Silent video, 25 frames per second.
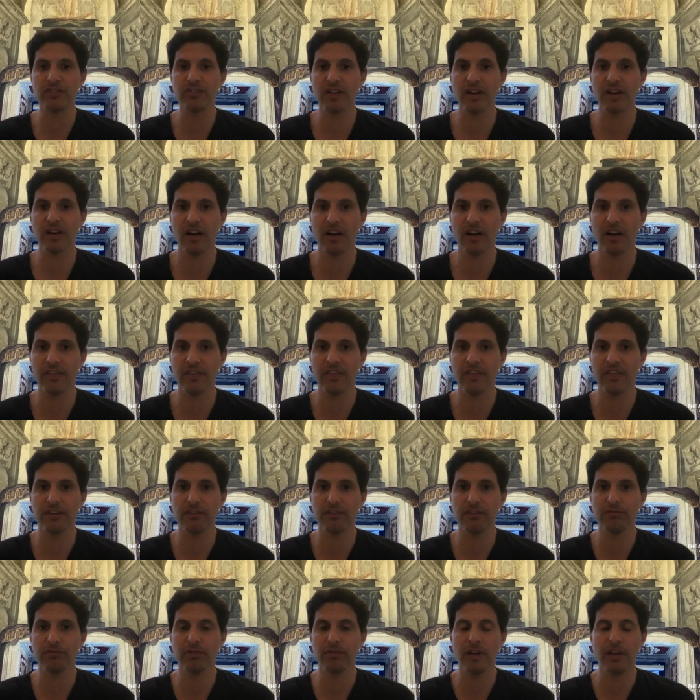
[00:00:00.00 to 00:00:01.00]
on the
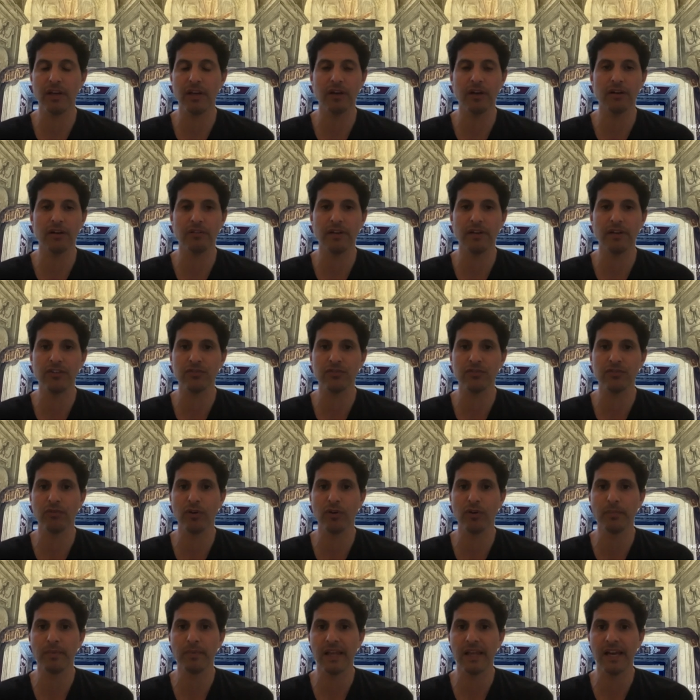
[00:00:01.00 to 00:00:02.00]

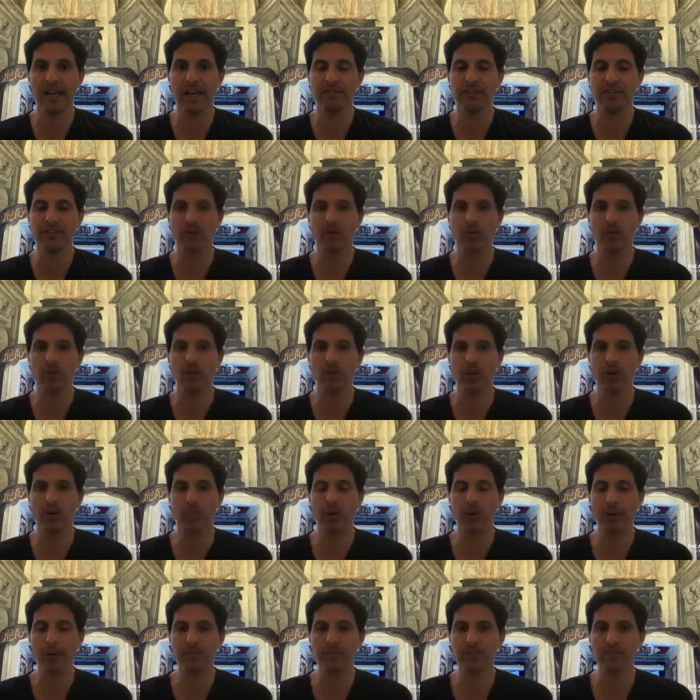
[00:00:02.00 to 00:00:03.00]
ancientromelive.org
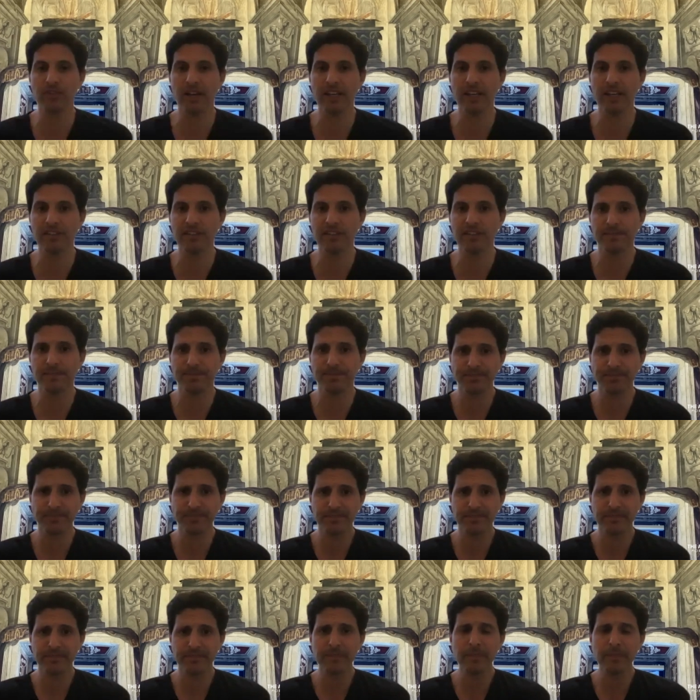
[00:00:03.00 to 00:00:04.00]
website.
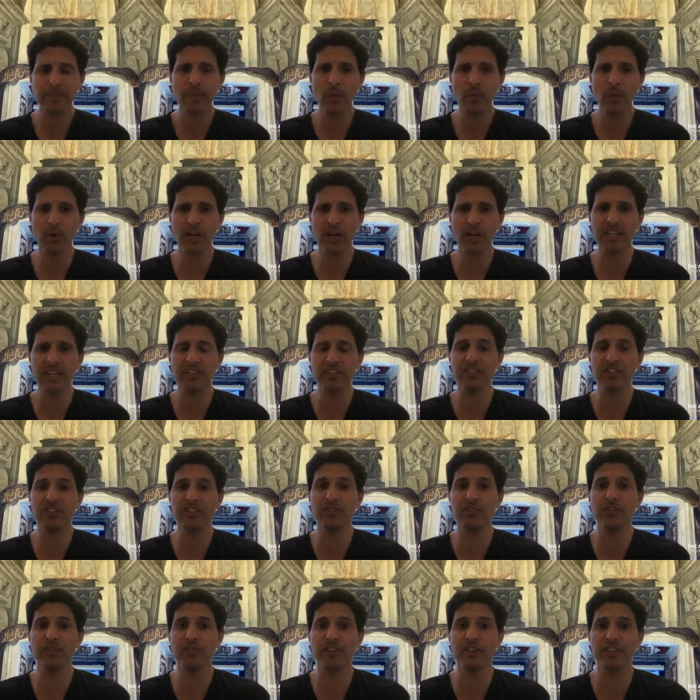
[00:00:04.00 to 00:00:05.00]
We're going to
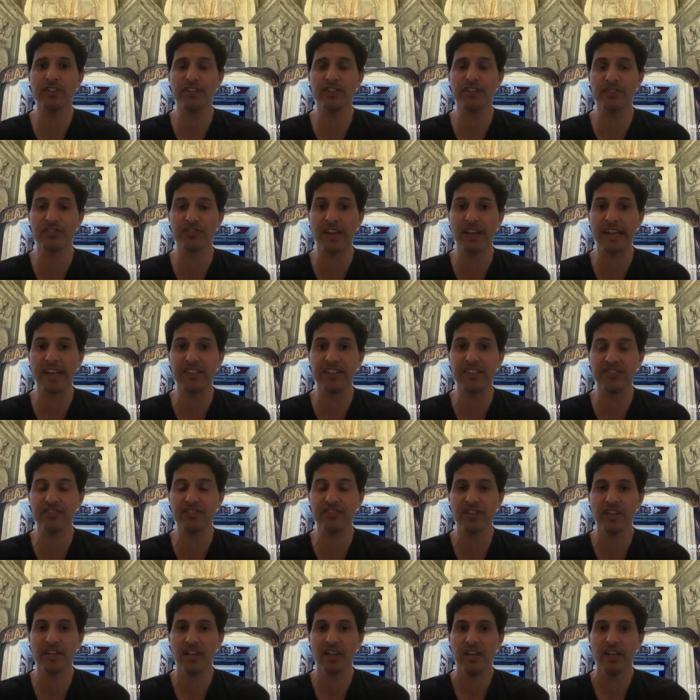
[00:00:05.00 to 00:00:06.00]
continue to visit
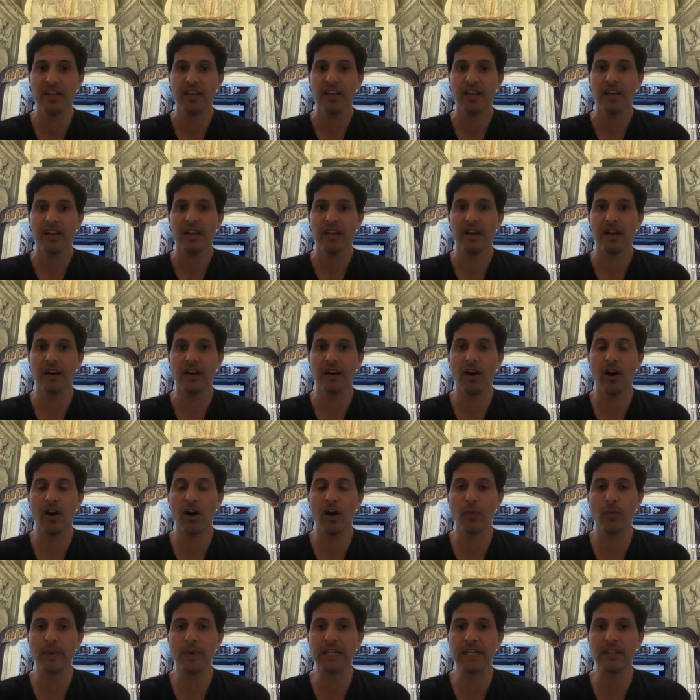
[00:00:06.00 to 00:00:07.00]
sites
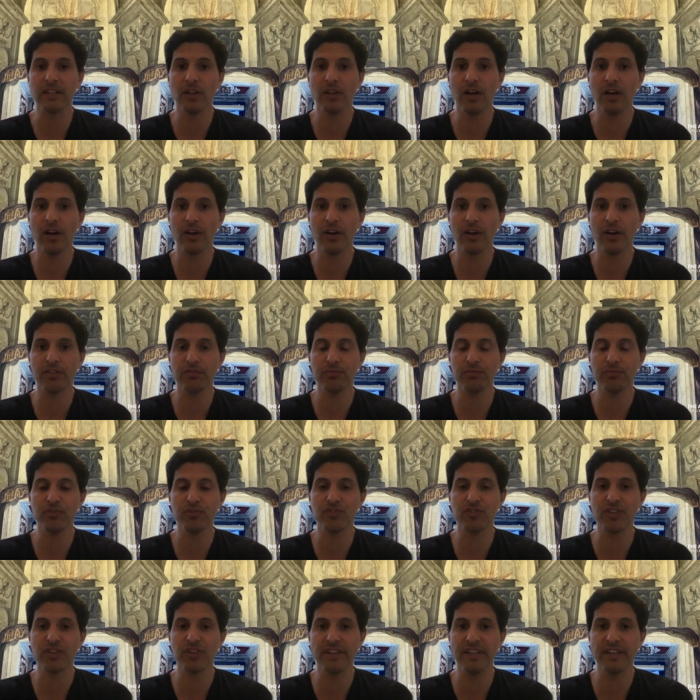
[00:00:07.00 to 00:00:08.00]
all week long through
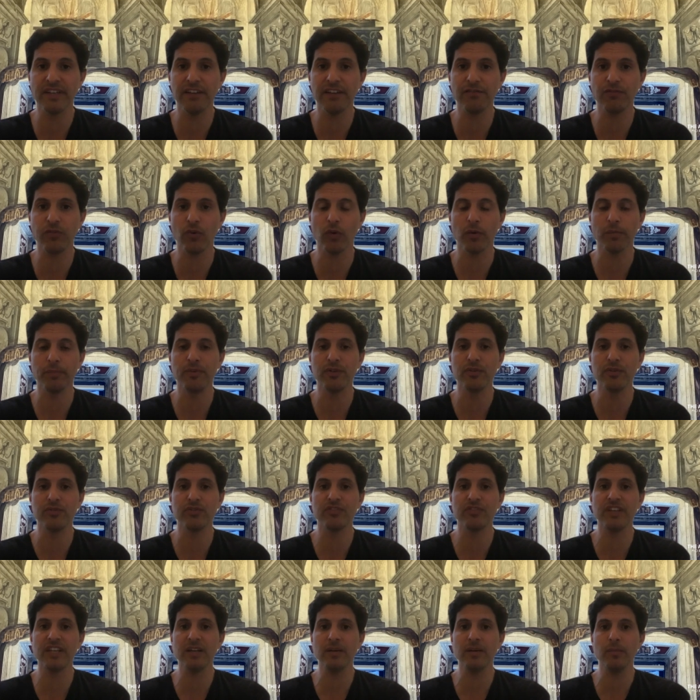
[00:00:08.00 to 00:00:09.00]
Sunday for
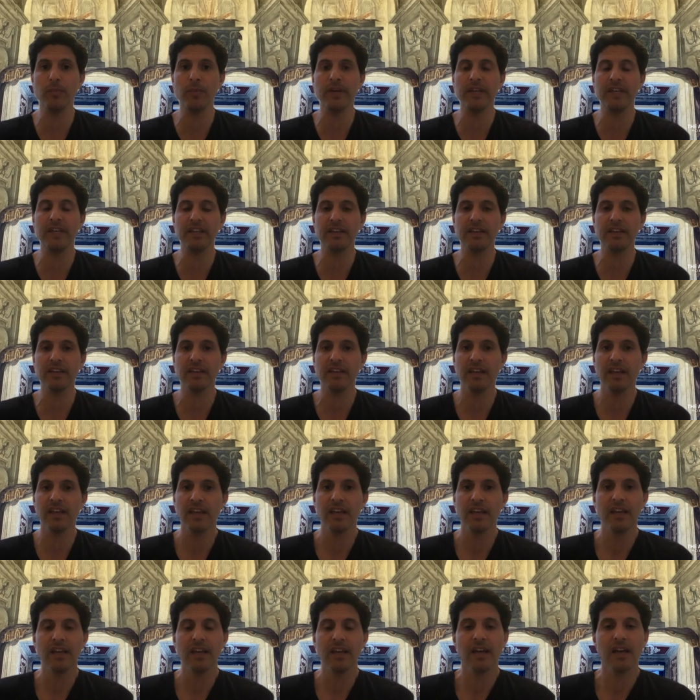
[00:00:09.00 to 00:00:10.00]
Museum Week.
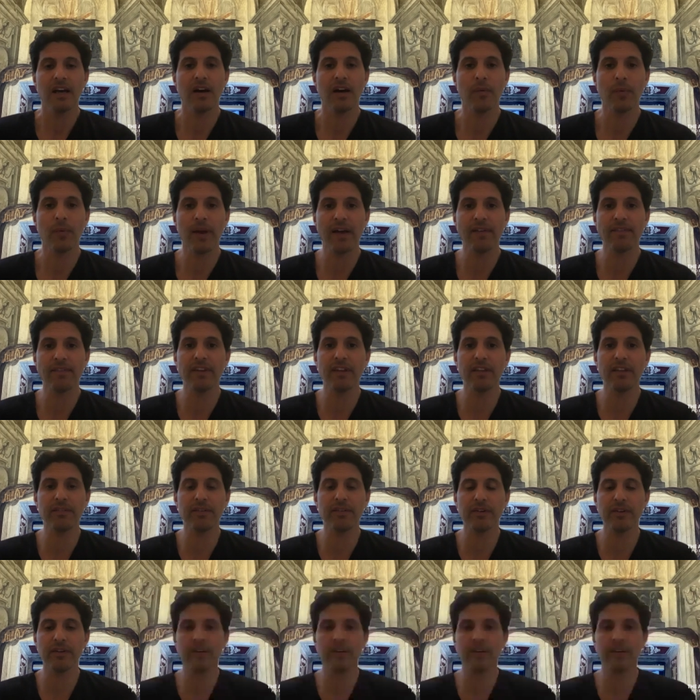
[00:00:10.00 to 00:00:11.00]
We have
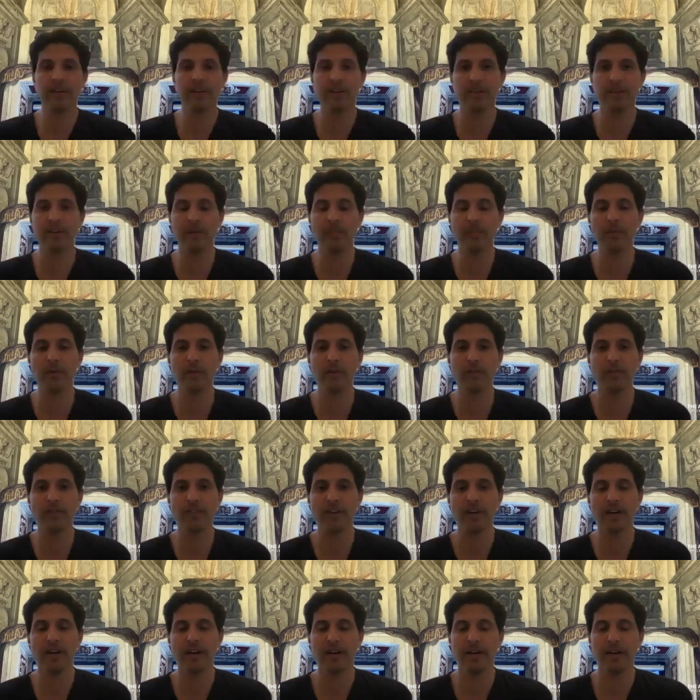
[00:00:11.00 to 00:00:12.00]
another number
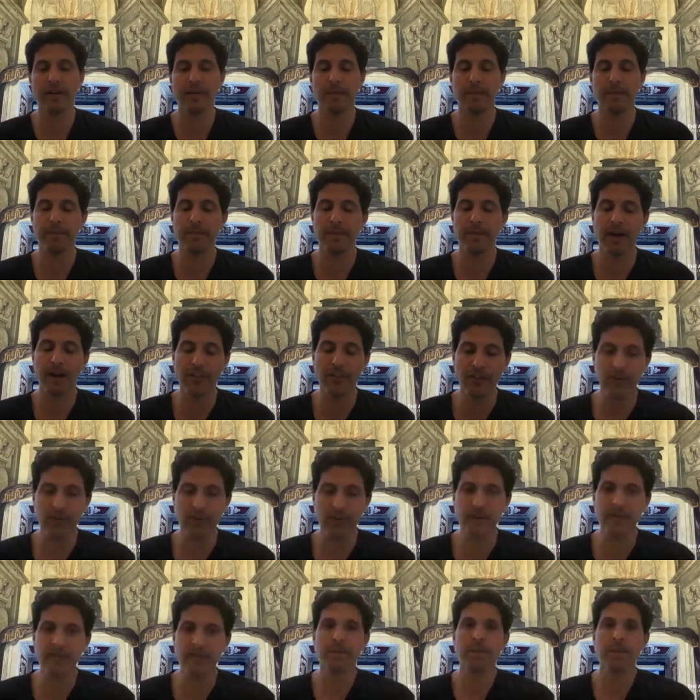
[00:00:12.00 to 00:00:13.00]
of
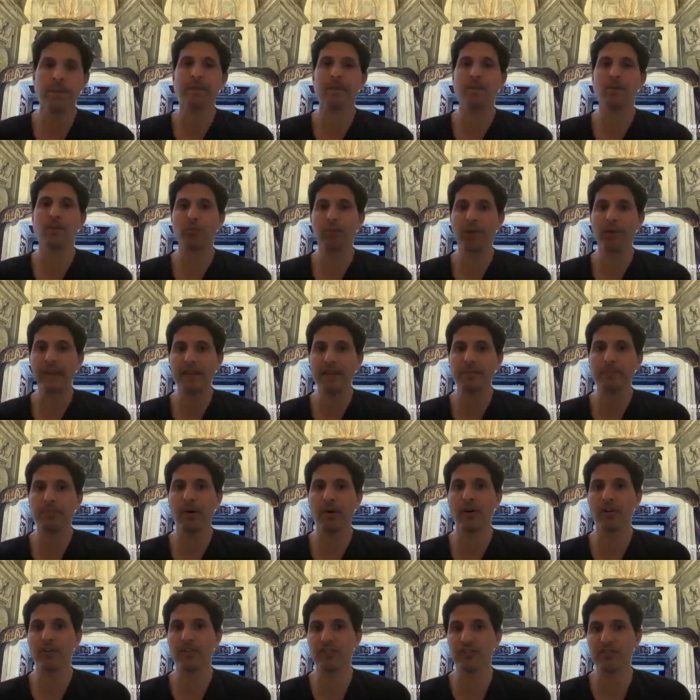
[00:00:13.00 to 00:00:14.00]
other great
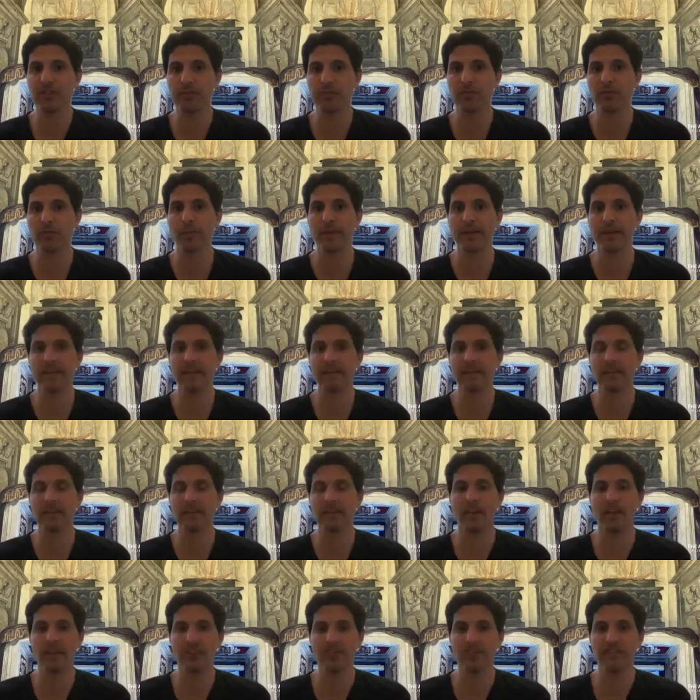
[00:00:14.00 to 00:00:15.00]
partnerships we'll be
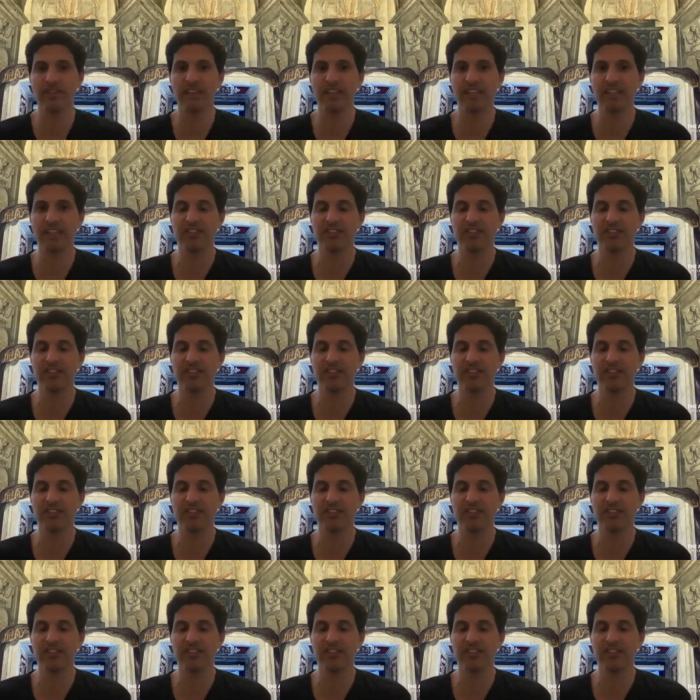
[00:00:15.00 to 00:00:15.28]
launching and